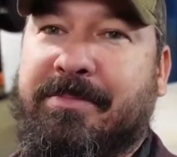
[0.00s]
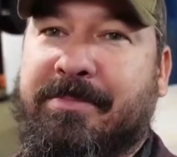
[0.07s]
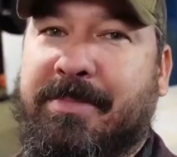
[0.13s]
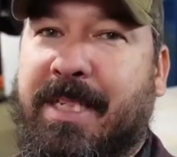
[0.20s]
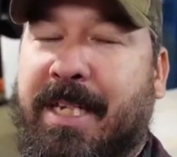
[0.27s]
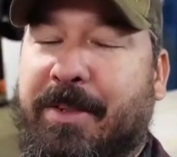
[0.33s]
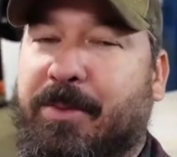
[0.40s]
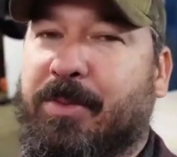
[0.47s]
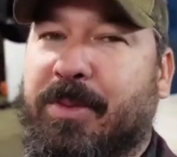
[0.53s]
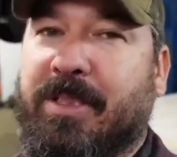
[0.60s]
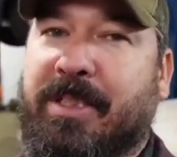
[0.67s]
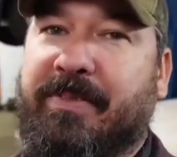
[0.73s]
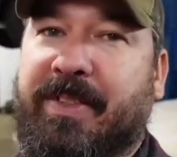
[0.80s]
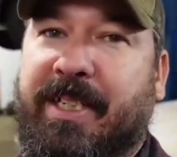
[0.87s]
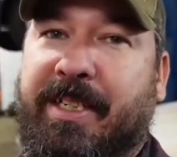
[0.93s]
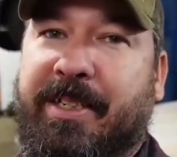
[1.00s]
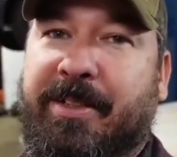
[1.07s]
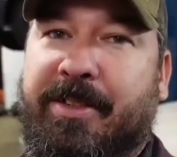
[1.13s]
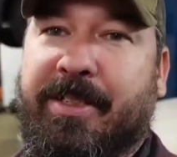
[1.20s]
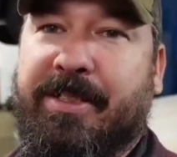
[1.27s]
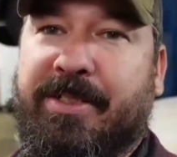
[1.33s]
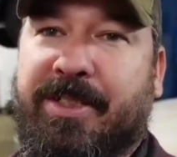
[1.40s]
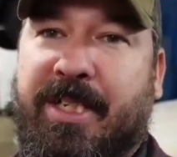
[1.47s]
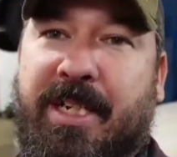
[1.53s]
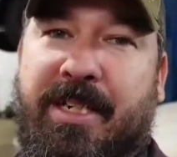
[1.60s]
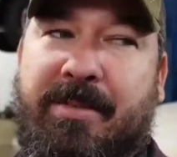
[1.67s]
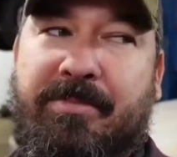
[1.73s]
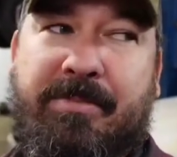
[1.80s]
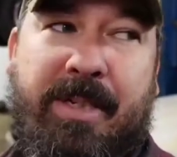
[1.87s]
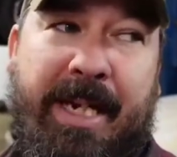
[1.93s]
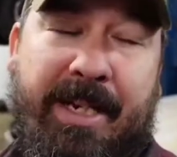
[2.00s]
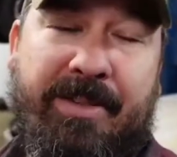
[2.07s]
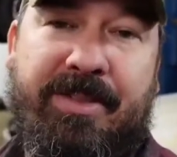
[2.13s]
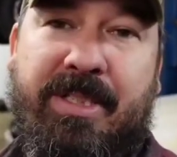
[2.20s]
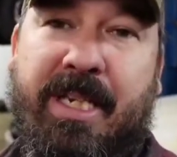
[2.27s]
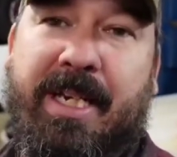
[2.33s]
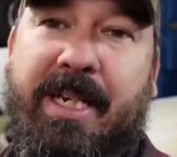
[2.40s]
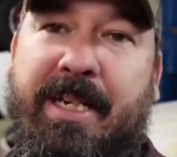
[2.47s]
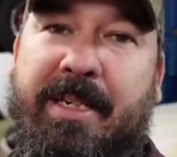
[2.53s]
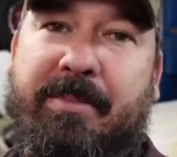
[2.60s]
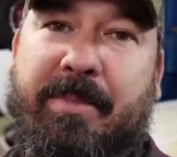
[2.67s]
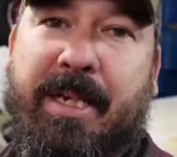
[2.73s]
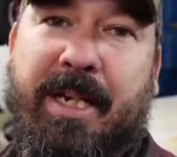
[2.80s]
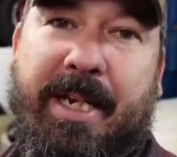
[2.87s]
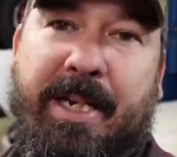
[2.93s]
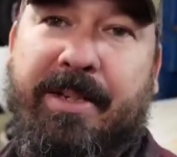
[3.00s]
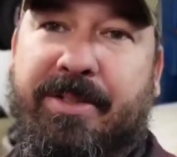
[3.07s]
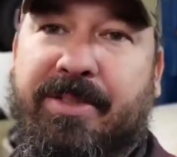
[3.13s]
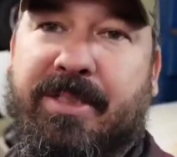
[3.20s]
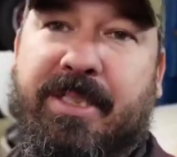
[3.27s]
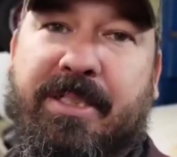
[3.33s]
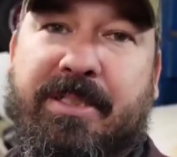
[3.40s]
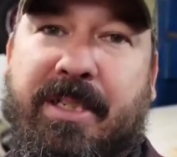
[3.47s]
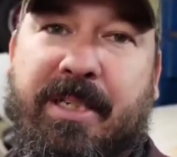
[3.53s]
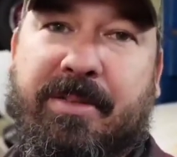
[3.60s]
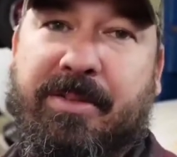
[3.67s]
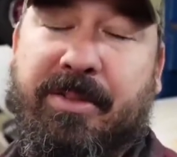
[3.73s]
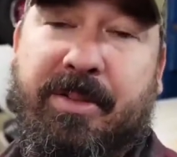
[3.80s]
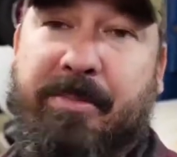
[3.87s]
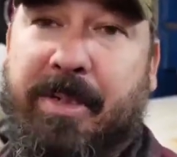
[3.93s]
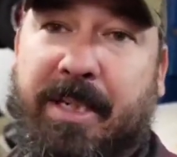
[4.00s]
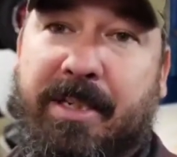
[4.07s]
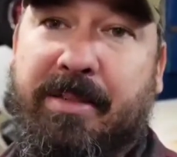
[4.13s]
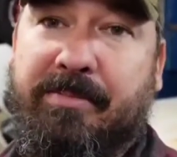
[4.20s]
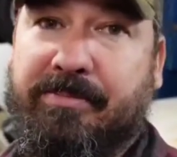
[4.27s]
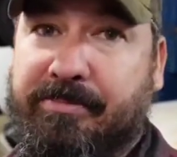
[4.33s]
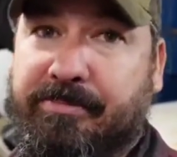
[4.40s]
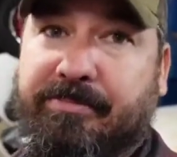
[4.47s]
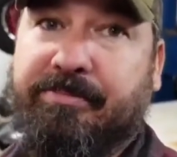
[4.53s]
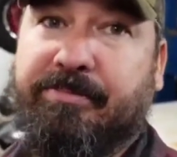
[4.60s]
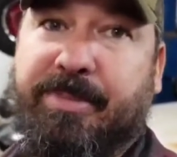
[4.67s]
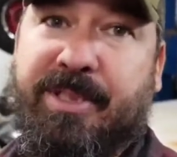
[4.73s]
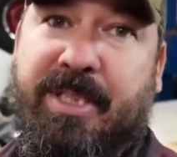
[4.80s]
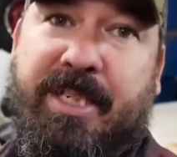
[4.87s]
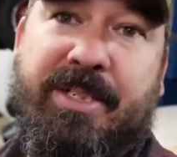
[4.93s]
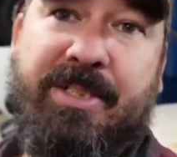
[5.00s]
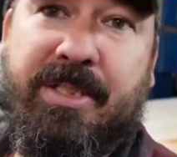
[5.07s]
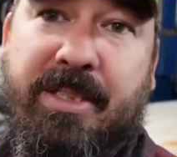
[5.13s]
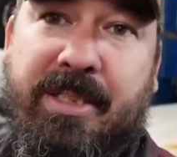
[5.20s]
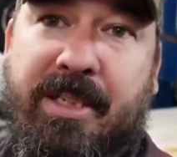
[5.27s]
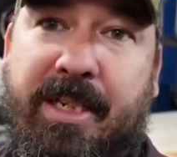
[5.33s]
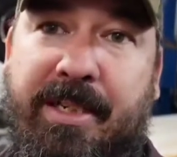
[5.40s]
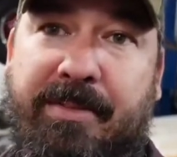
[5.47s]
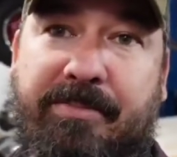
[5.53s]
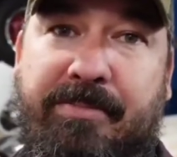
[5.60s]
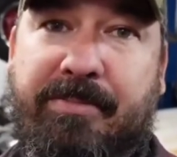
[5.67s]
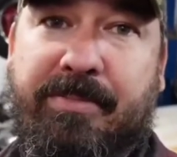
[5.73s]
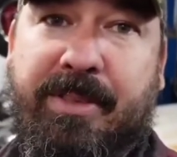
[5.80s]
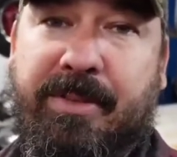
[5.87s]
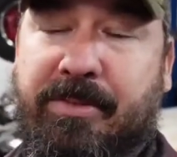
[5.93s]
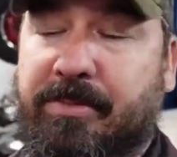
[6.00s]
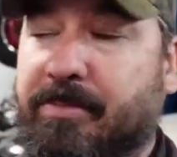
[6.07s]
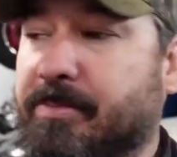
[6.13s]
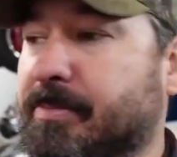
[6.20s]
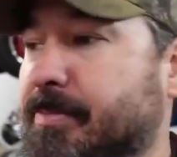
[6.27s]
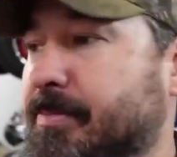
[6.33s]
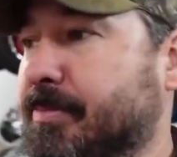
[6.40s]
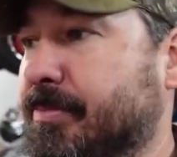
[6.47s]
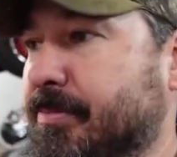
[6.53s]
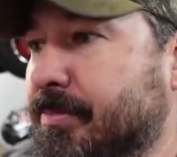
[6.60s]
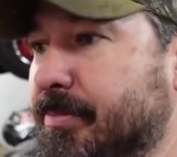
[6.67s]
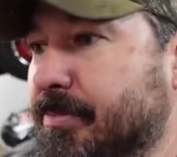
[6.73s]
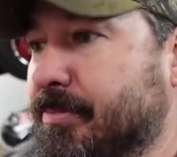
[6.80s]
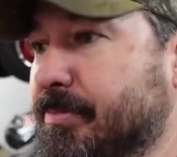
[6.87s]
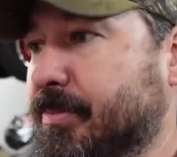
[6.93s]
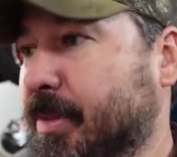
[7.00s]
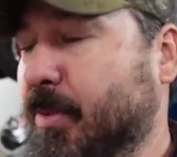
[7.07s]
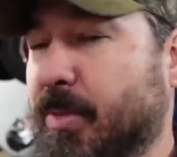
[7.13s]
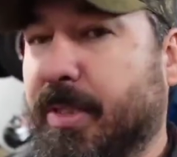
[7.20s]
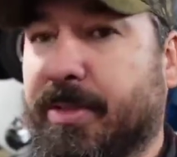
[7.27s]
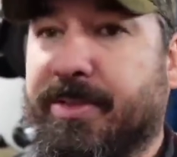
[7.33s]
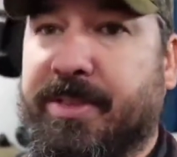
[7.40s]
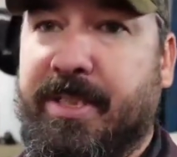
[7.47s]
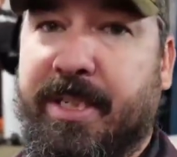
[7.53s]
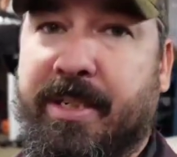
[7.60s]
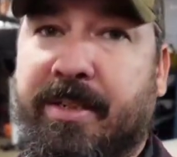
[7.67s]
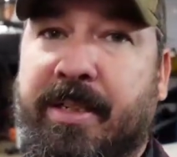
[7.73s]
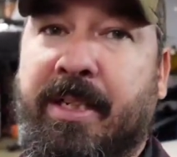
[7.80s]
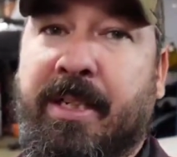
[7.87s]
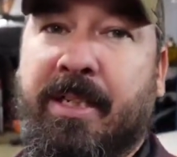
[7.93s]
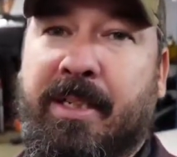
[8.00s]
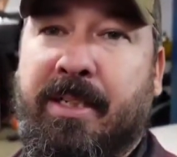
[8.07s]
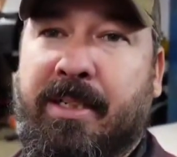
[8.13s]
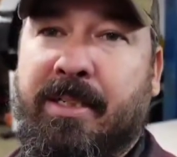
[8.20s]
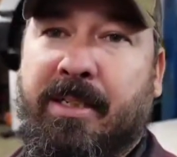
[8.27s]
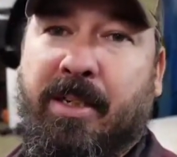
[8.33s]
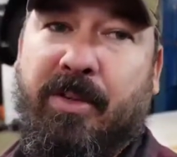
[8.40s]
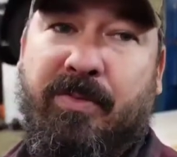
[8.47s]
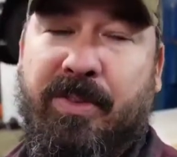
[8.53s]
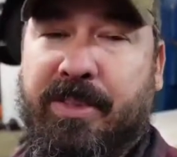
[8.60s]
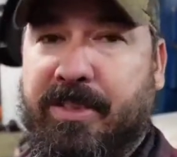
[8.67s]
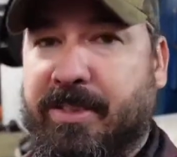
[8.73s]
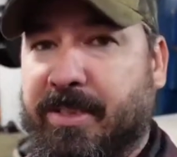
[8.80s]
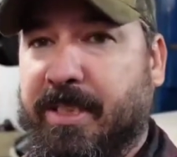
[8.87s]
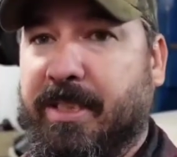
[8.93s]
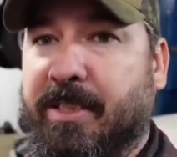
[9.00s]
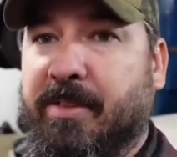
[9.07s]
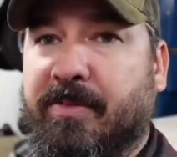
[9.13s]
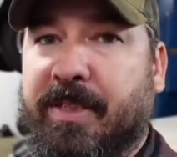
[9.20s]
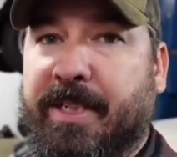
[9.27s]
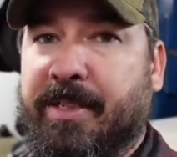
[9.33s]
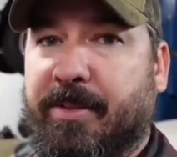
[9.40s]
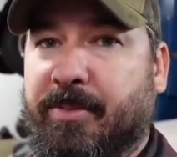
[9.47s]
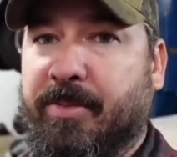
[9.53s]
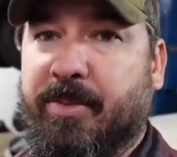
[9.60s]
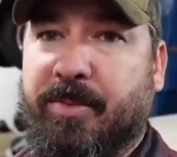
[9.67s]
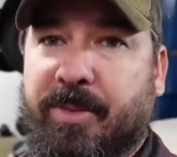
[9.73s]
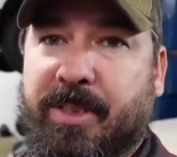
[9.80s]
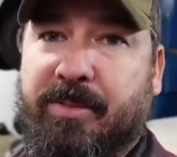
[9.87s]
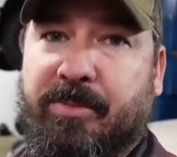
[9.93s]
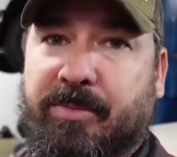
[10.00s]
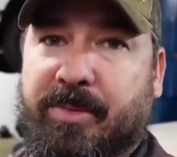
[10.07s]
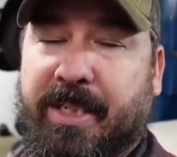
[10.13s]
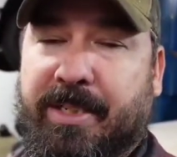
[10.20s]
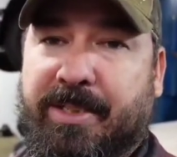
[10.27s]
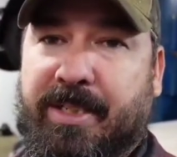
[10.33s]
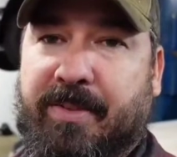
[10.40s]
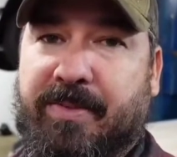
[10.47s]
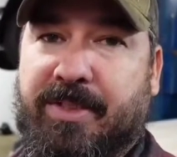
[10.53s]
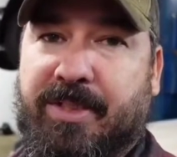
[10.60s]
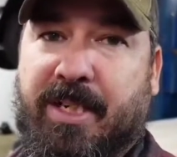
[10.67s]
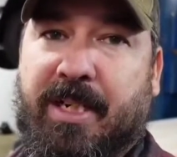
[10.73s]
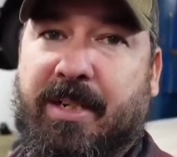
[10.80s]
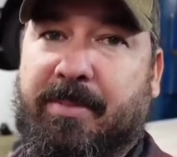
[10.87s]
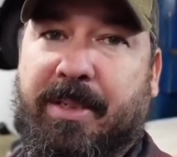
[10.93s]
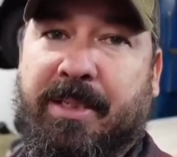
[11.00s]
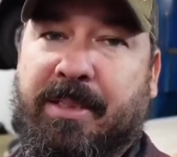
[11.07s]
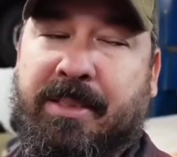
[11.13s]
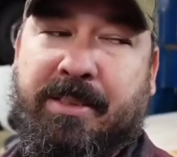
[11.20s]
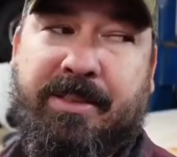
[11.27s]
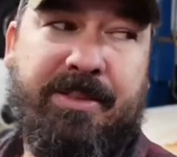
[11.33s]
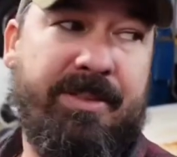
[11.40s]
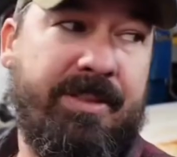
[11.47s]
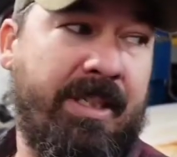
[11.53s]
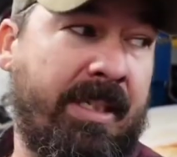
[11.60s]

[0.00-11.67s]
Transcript: I don't want to leave any here at the shop, outside at my house. At least they're in my possession and I know what else there. Over in the city over here where we actually have the shop, there's